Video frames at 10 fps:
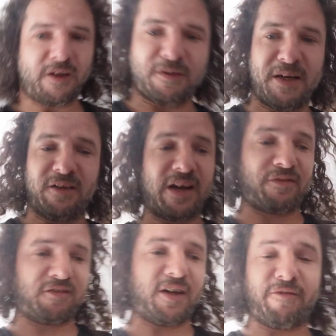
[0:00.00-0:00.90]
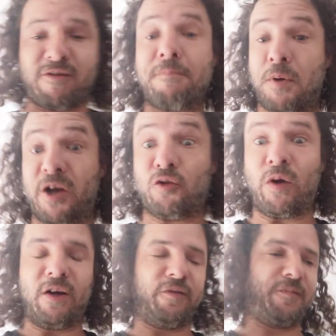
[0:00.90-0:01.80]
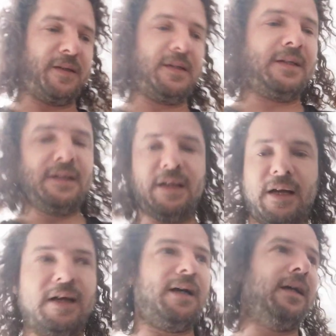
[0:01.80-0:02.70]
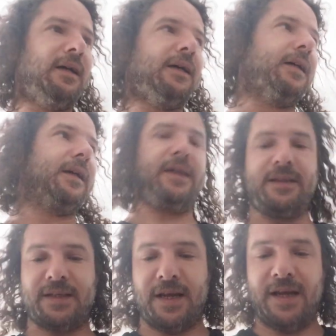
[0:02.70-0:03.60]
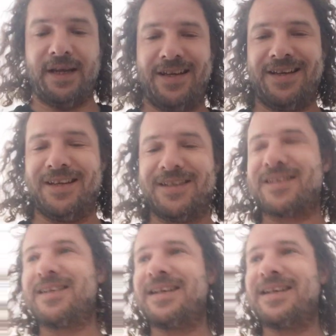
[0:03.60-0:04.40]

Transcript: And I meant to have the server up by 12. It is